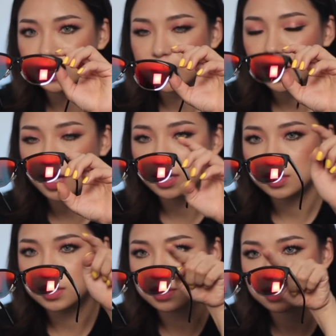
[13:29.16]
it
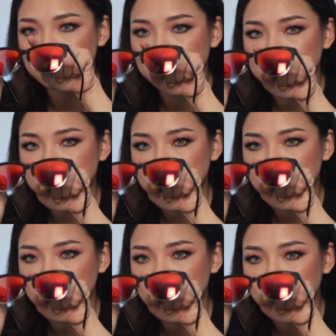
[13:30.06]
has this,
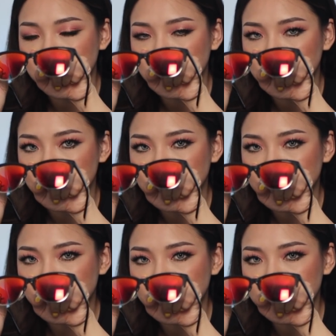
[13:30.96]

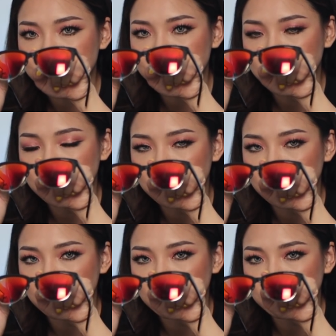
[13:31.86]
the frame
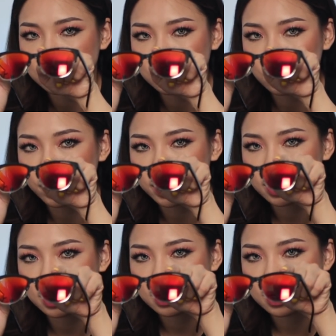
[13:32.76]
is going
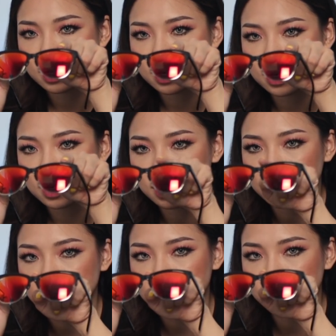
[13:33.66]

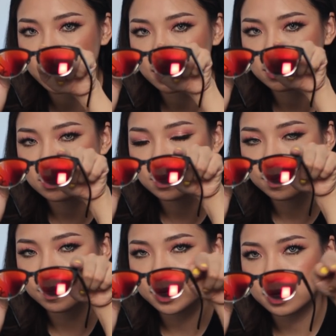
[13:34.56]
like round
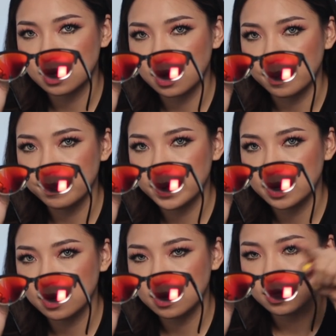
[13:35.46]
but up,
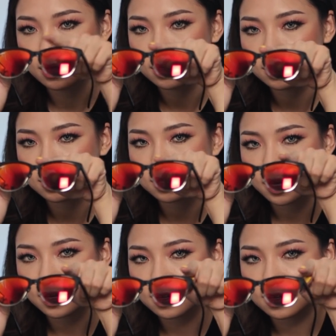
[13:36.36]
so it's
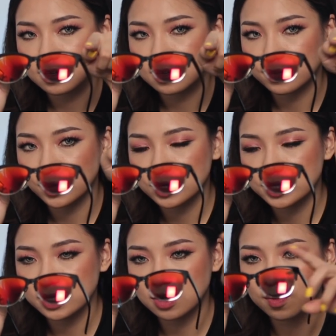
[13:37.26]
like
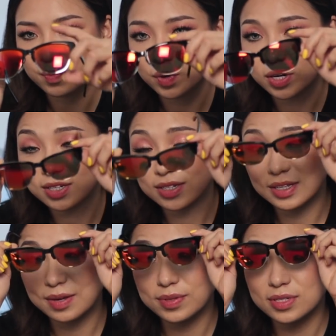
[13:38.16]
pointing upwards.
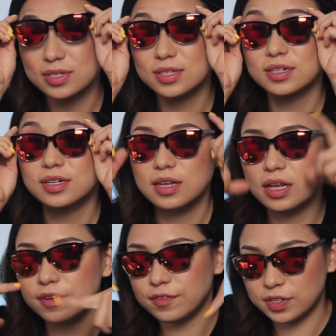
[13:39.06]
That means it's gonna
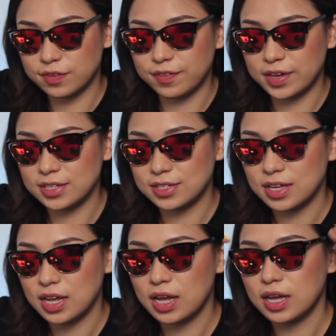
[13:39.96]
lift your face.
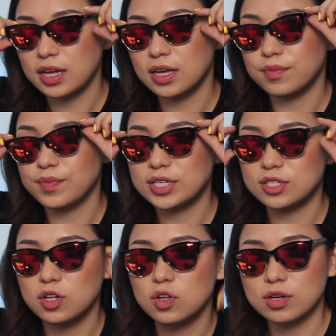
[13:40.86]
It
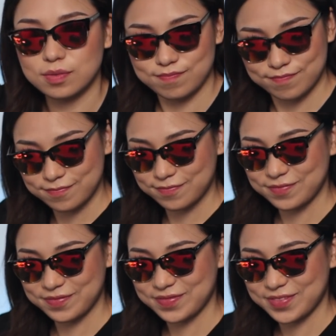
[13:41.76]
makes you look
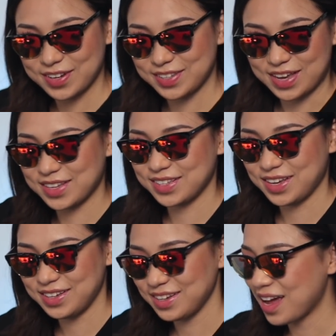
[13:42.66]

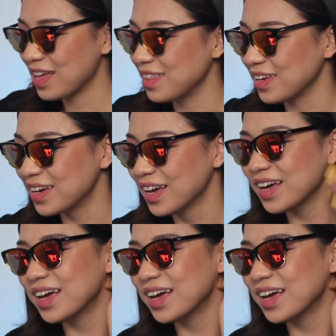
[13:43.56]
sexy, I think.